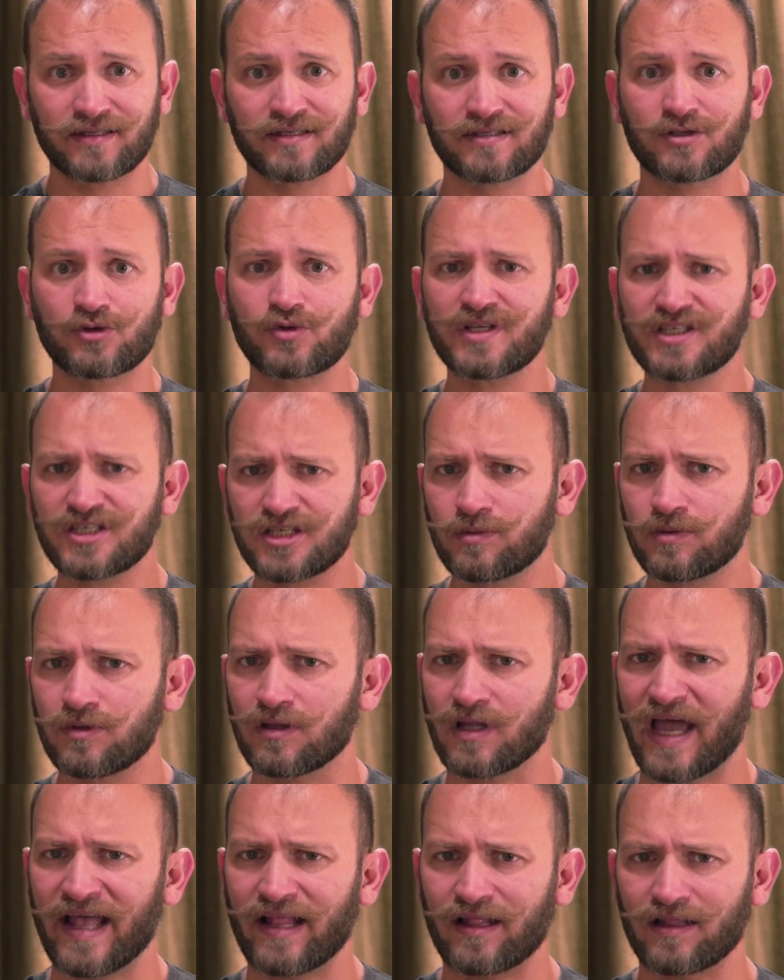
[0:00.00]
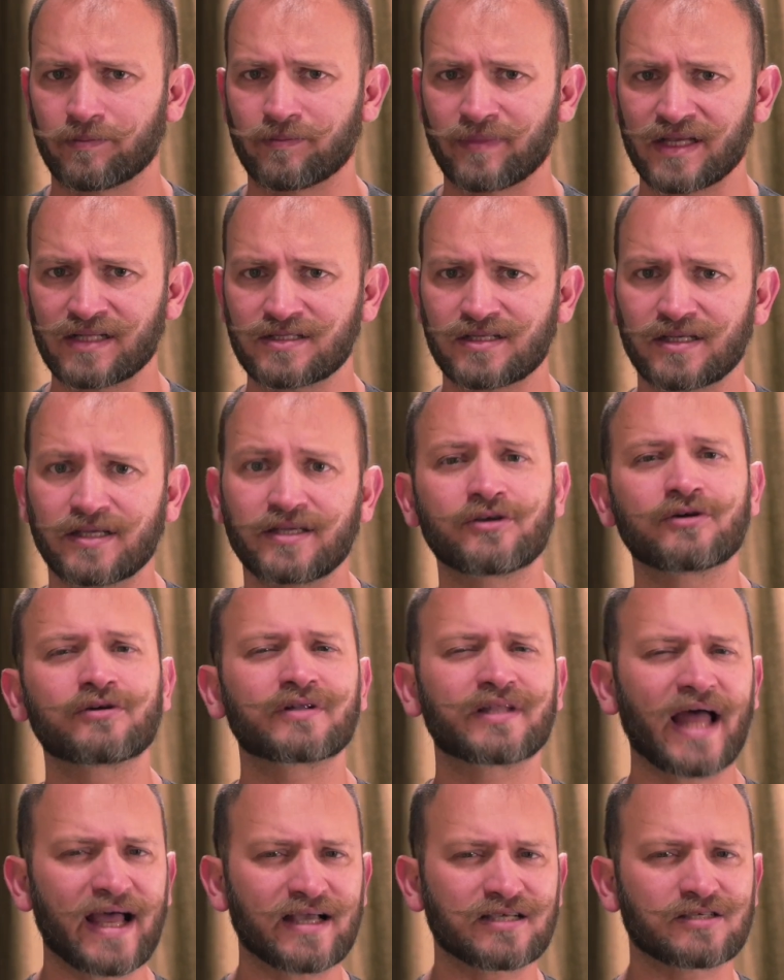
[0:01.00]
switchable elements in your
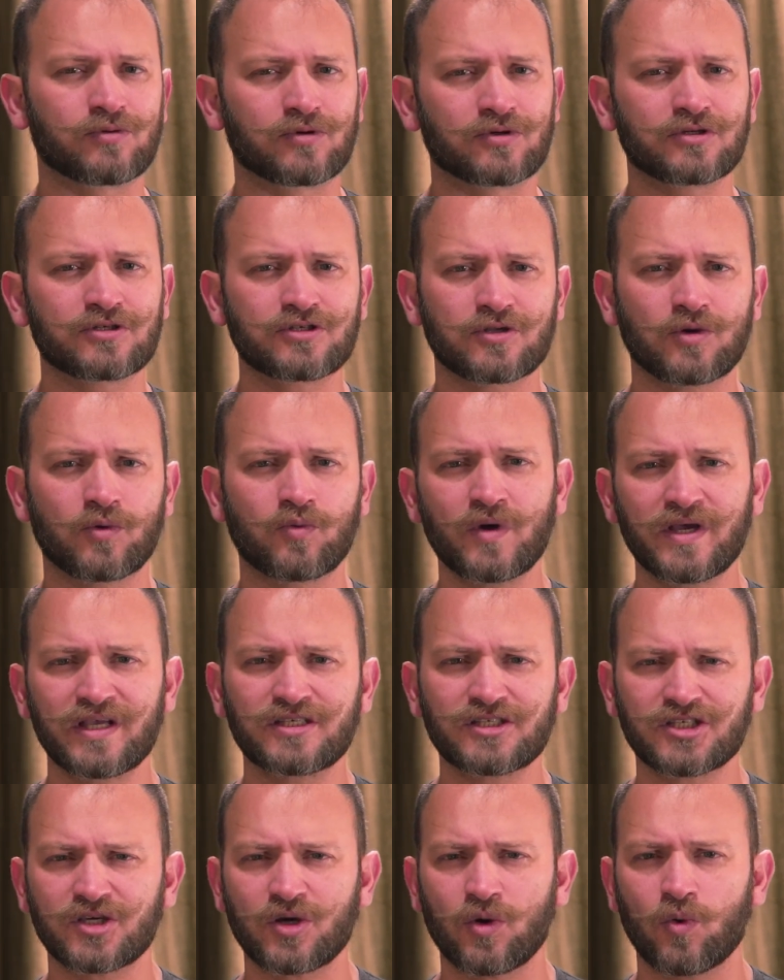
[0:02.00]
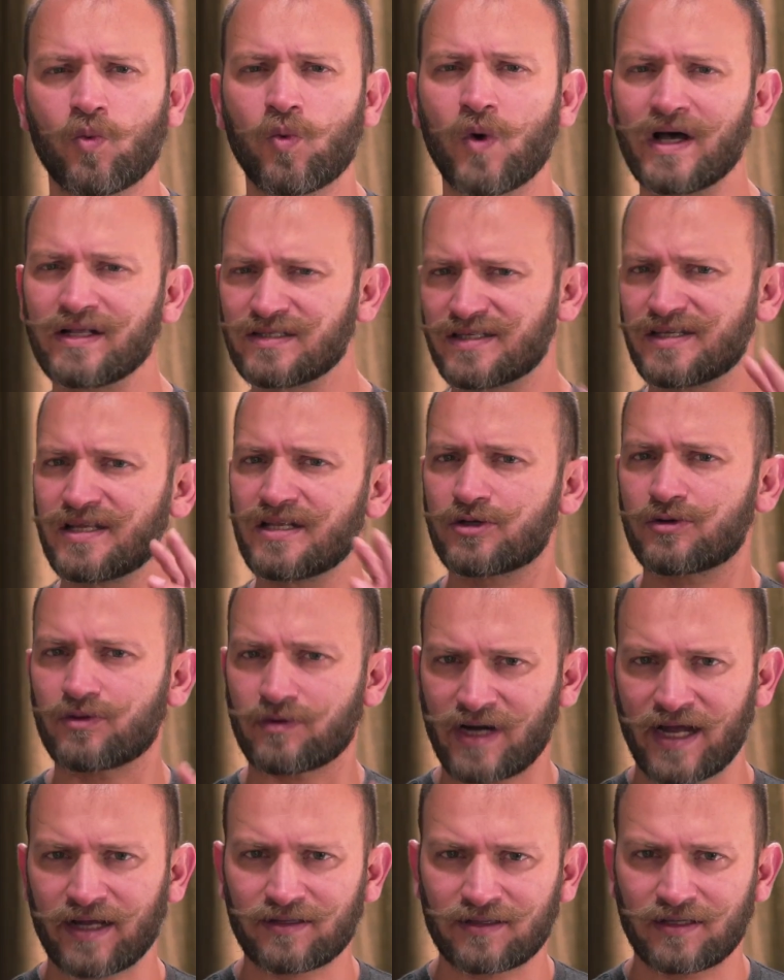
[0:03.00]
dashboards which, once
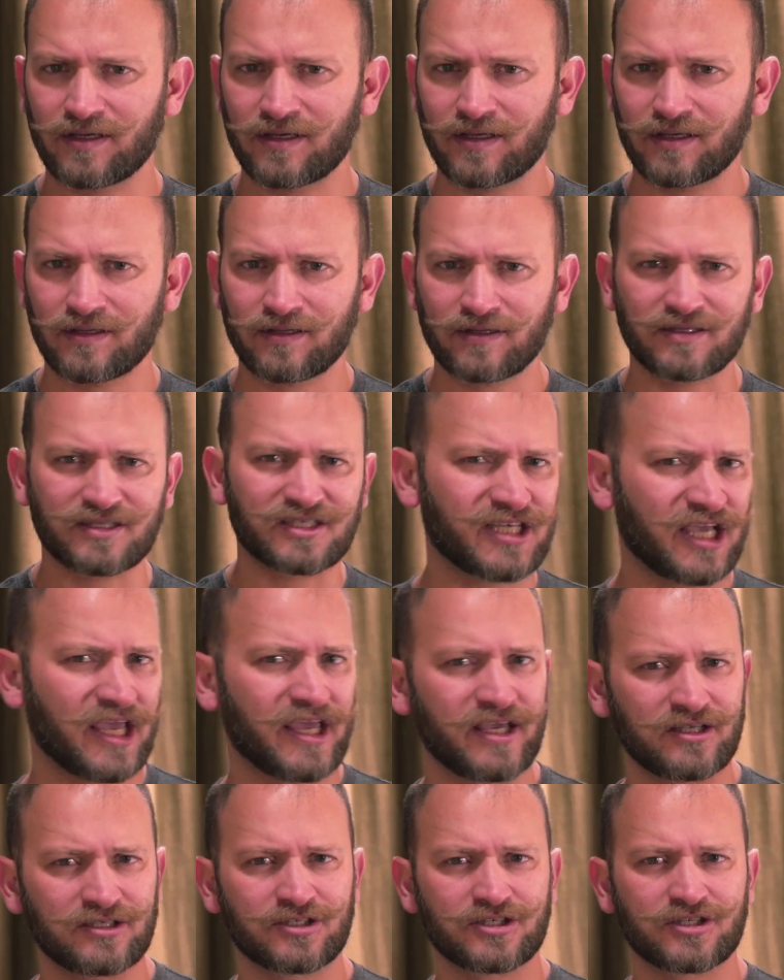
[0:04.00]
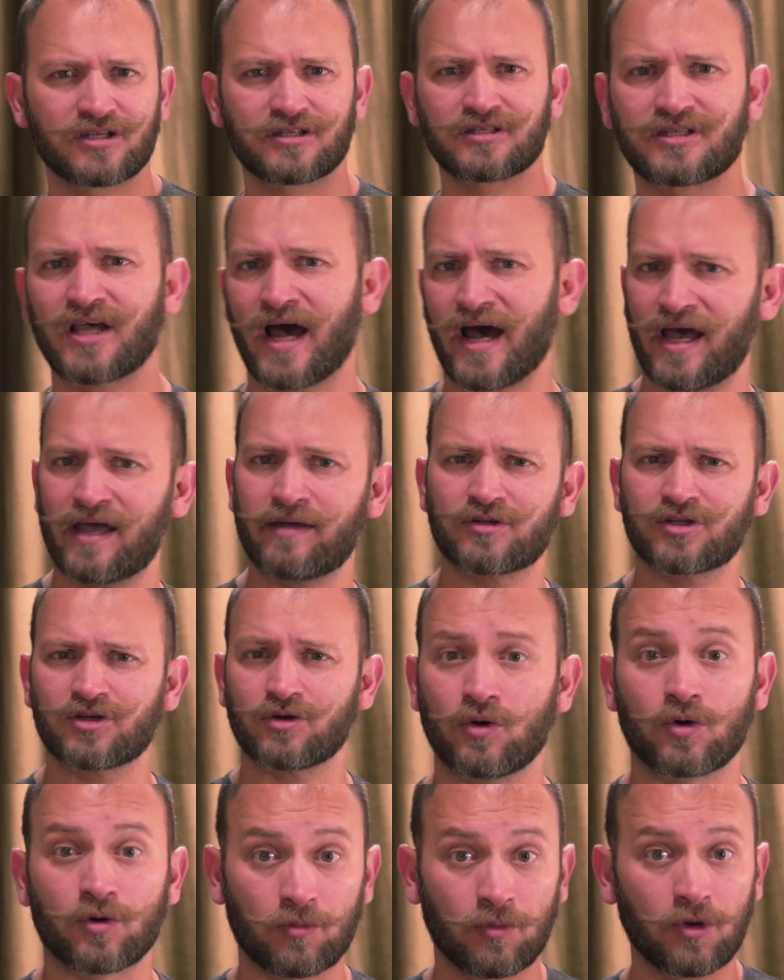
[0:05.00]
interacted, changed, typed,
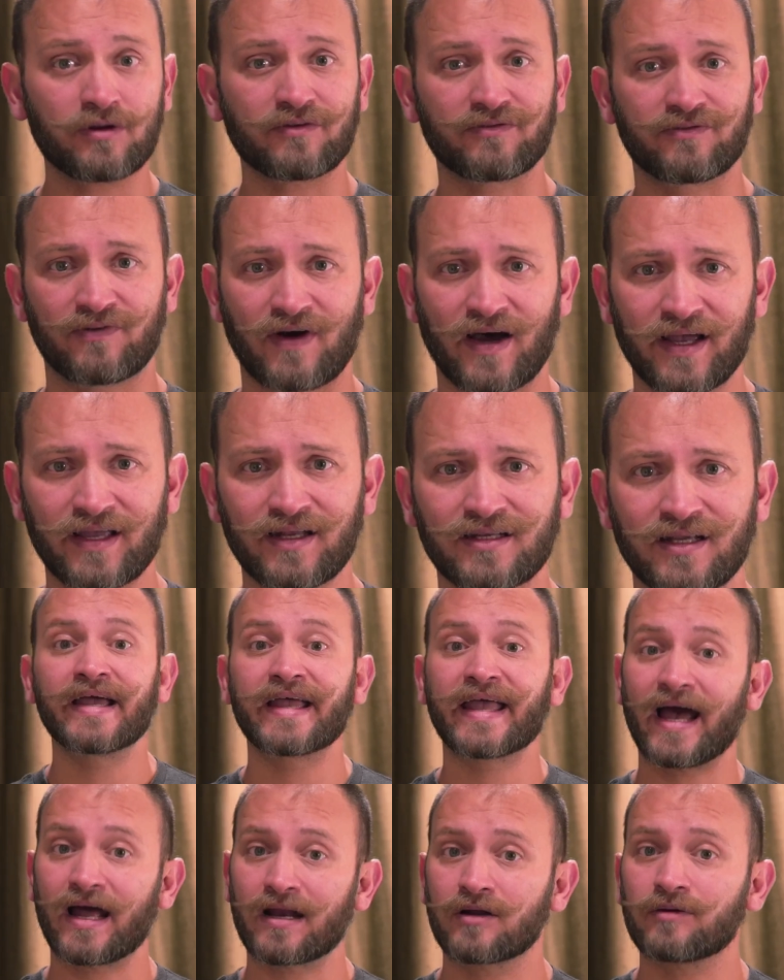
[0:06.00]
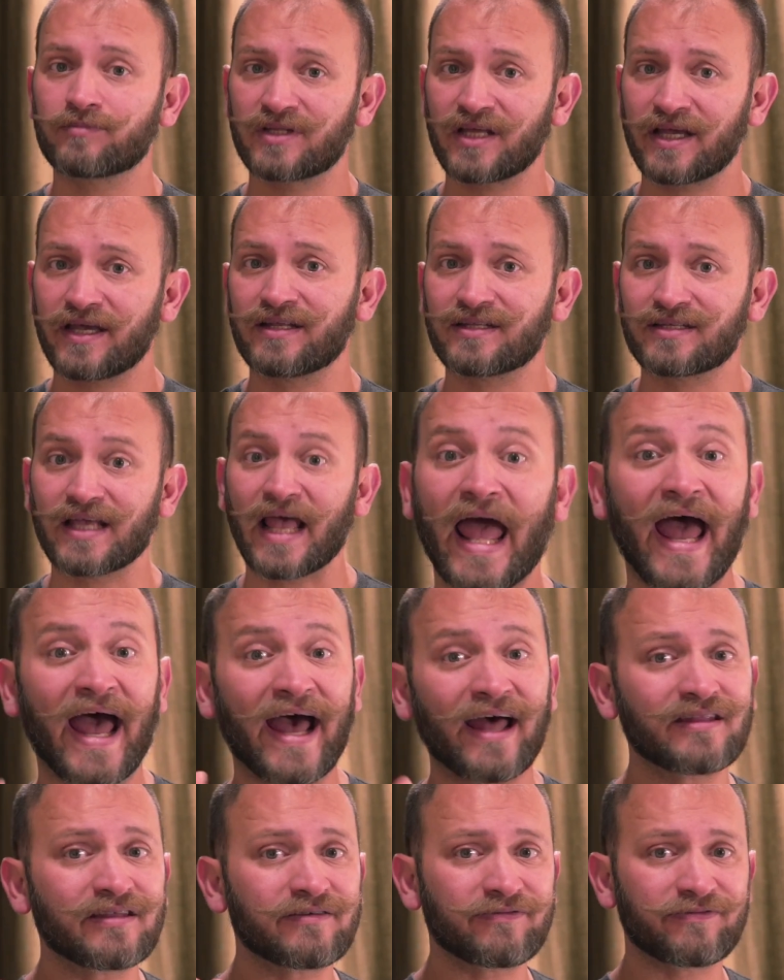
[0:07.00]
or modified, can update
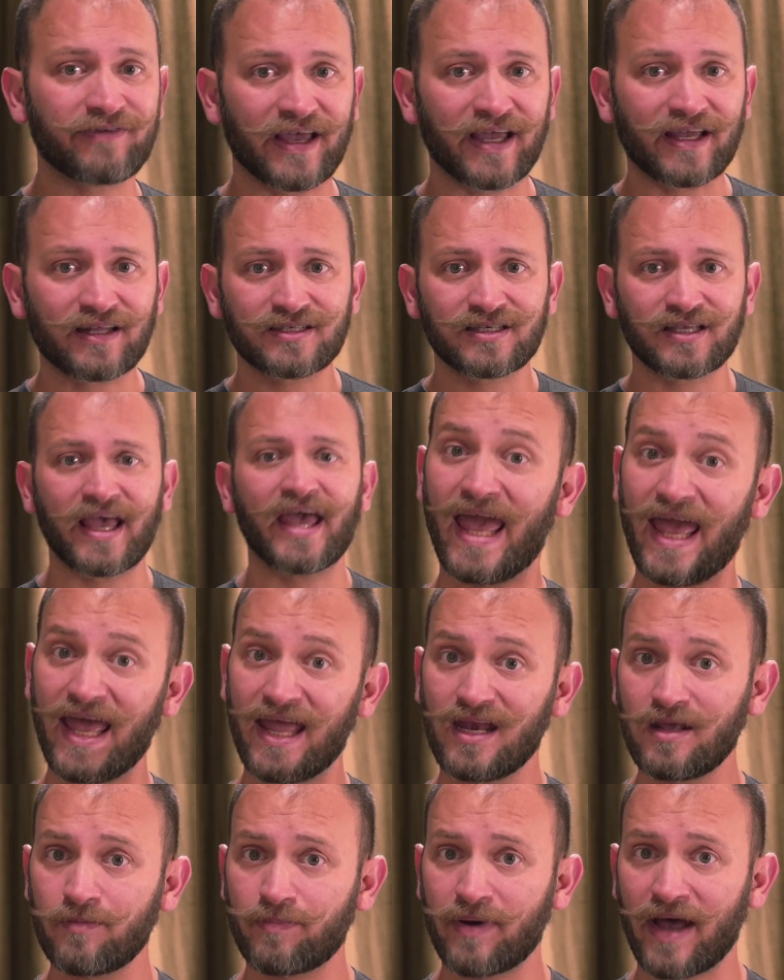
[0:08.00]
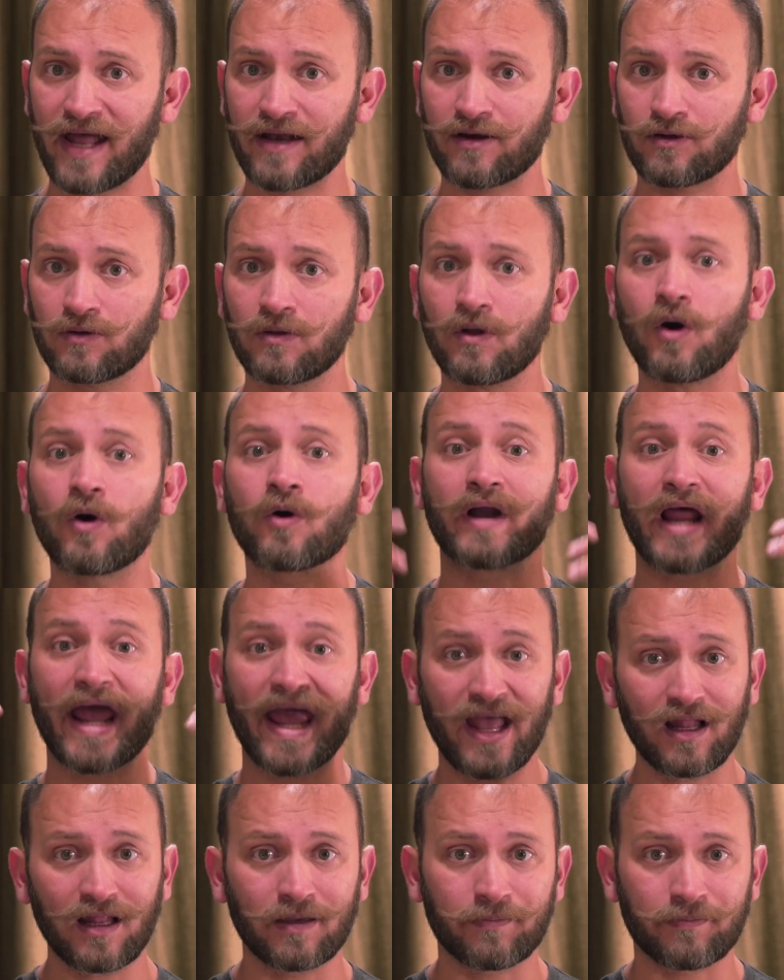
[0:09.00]
and affect any panel or
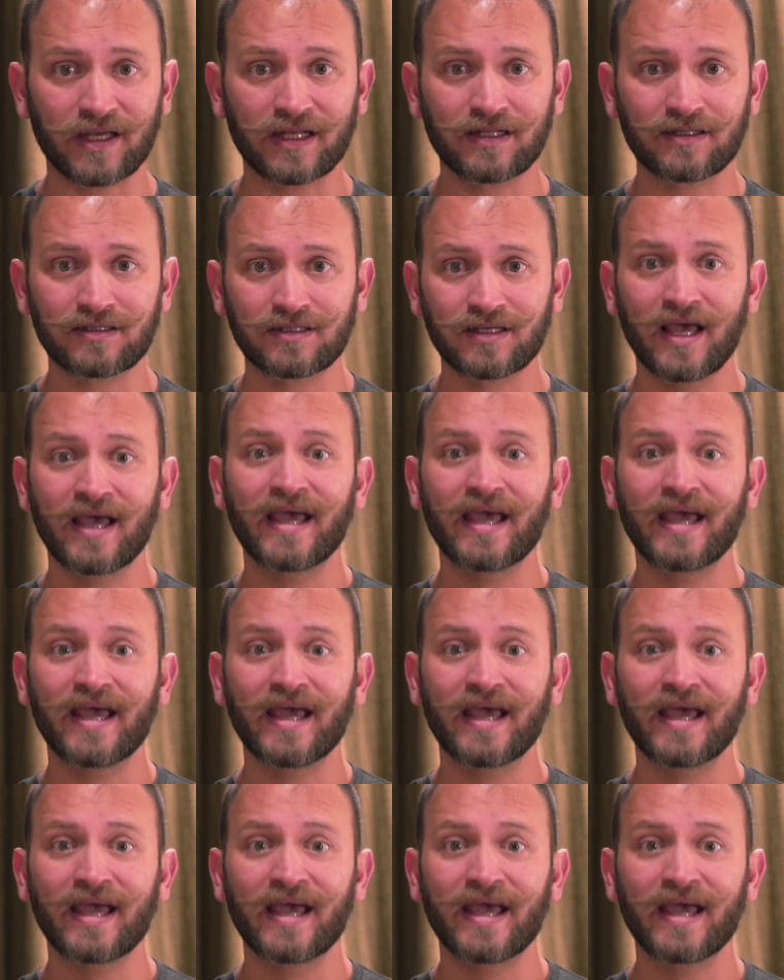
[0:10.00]
element